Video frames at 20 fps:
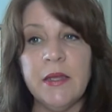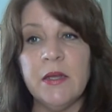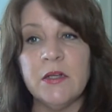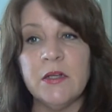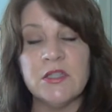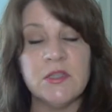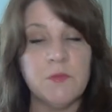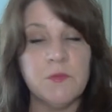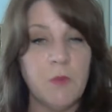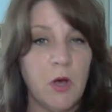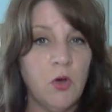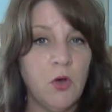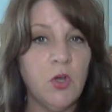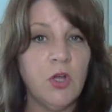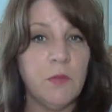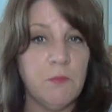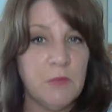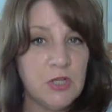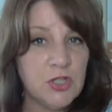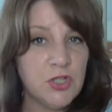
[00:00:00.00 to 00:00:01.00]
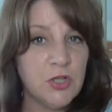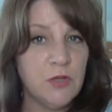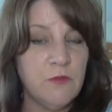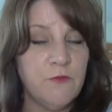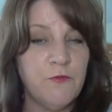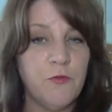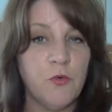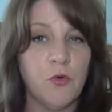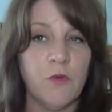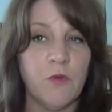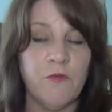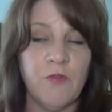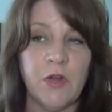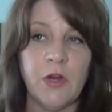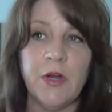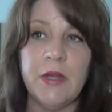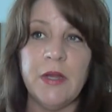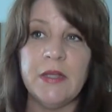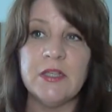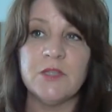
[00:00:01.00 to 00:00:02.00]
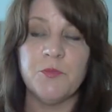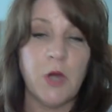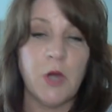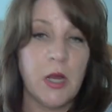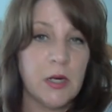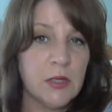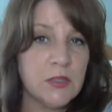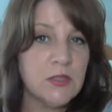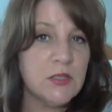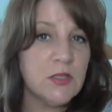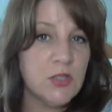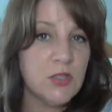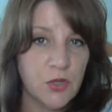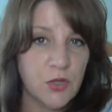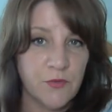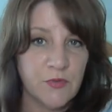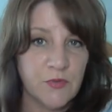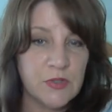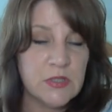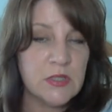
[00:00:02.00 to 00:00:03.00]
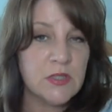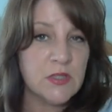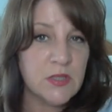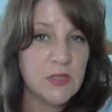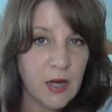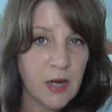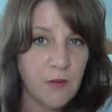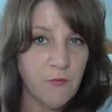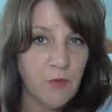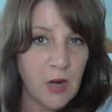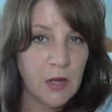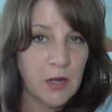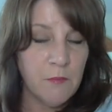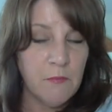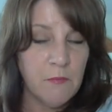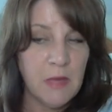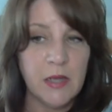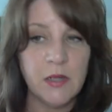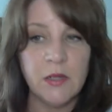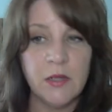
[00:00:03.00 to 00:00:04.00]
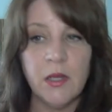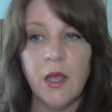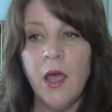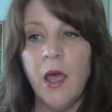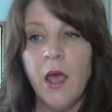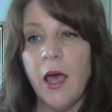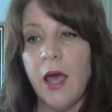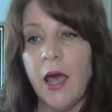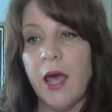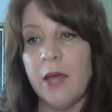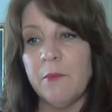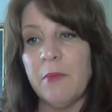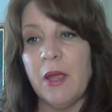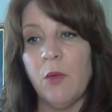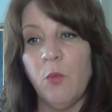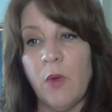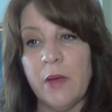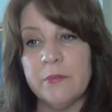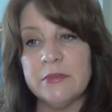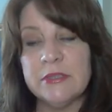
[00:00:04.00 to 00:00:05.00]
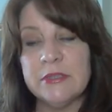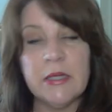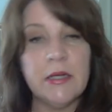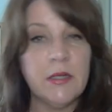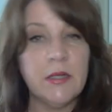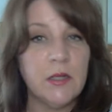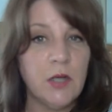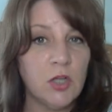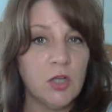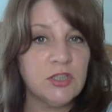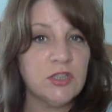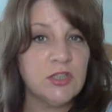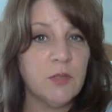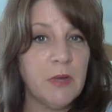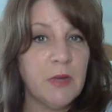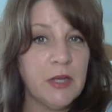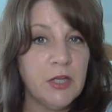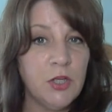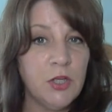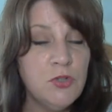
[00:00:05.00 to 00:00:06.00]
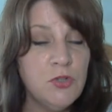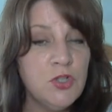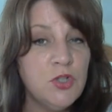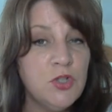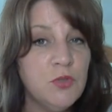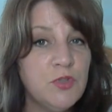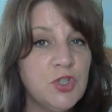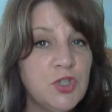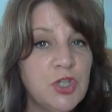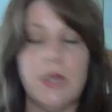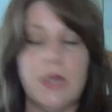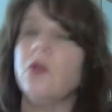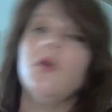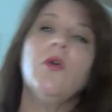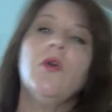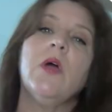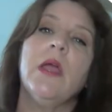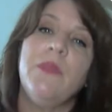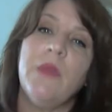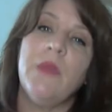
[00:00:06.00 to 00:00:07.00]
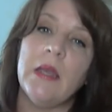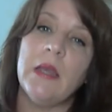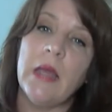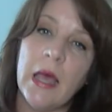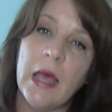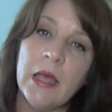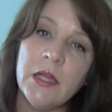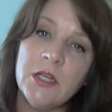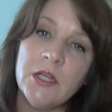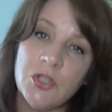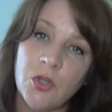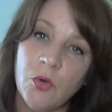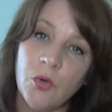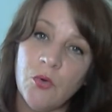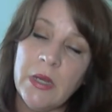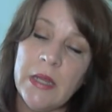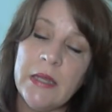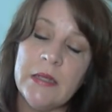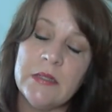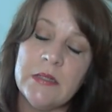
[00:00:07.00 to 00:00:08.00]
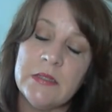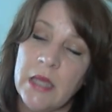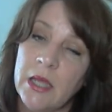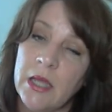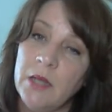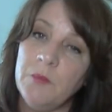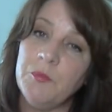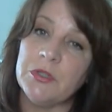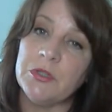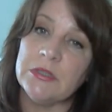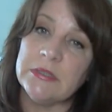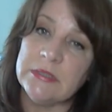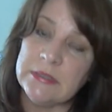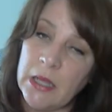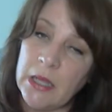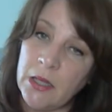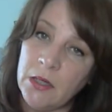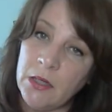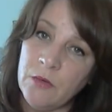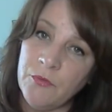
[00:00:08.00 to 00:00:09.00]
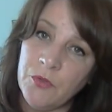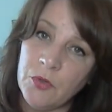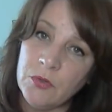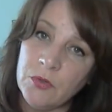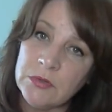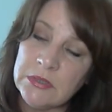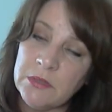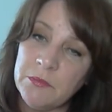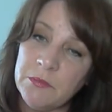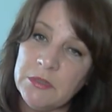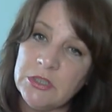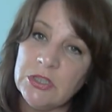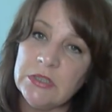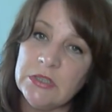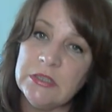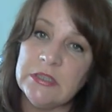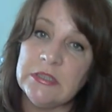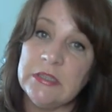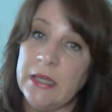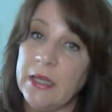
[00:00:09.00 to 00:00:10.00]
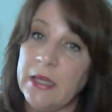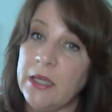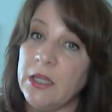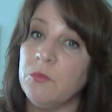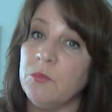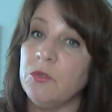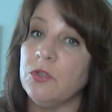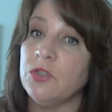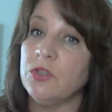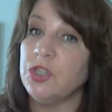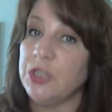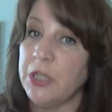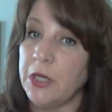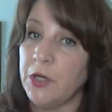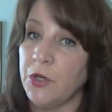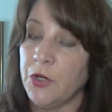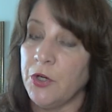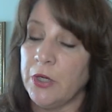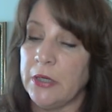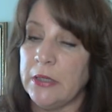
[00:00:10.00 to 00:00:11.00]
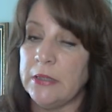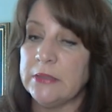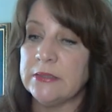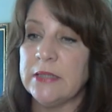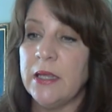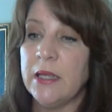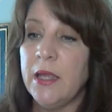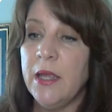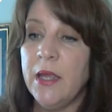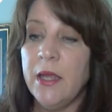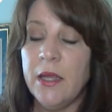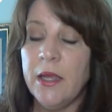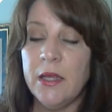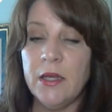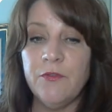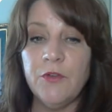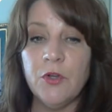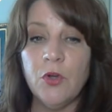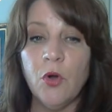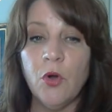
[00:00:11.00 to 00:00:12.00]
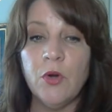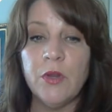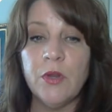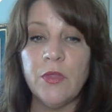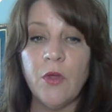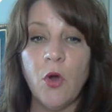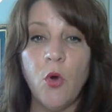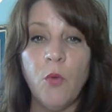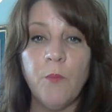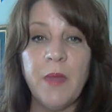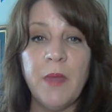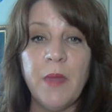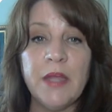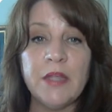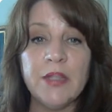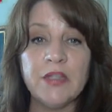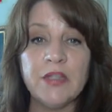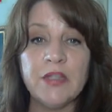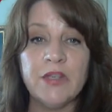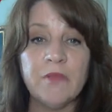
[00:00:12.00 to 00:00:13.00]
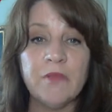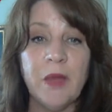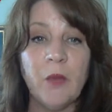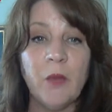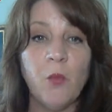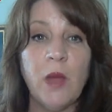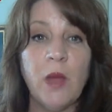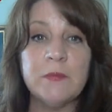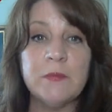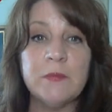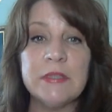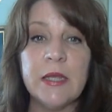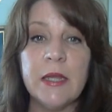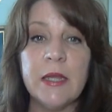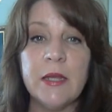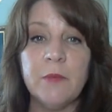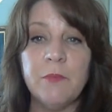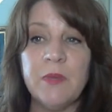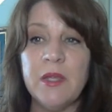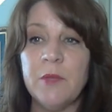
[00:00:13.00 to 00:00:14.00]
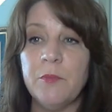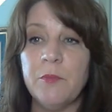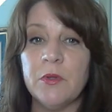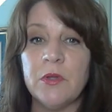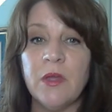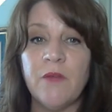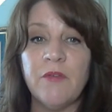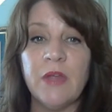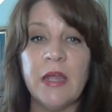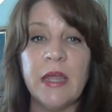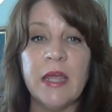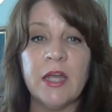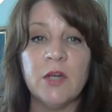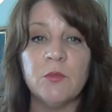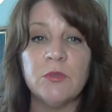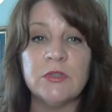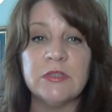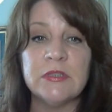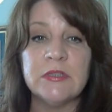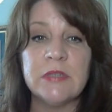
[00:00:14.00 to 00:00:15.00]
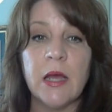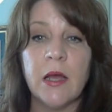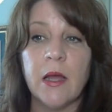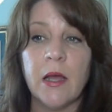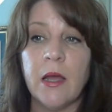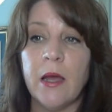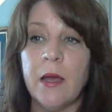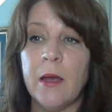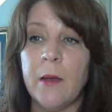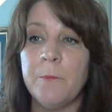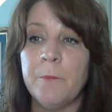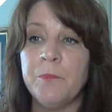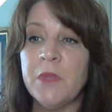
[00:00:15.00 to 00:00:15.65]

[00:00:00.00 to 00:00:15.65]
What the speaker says: a small commission for various products and services that I recommend on my website and also my YouTube channel. And then I donate 10% of those commissions to animal charities. And if you go to the homepage of my website, peoplelovinganimals.com,